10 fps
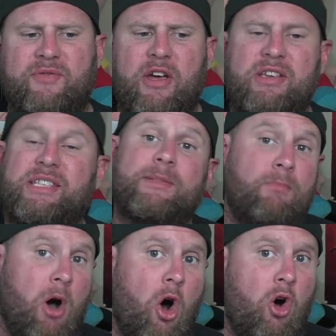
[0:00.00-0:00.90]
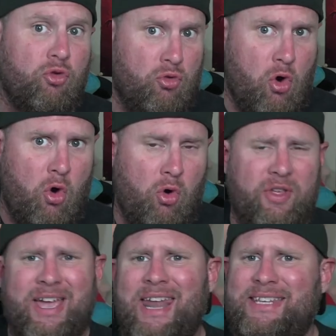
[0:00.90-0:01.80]
a very small role
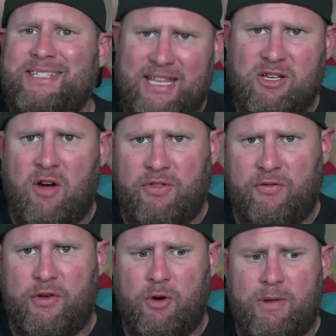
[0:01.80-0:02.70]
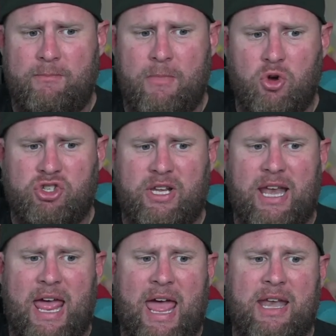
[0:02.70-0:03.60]
that kind of sets off the film in motion,
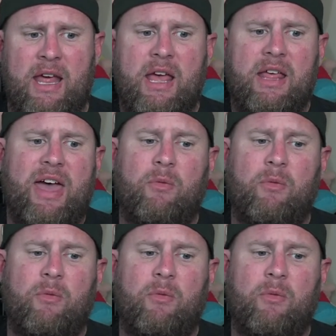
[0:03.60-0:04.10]
and that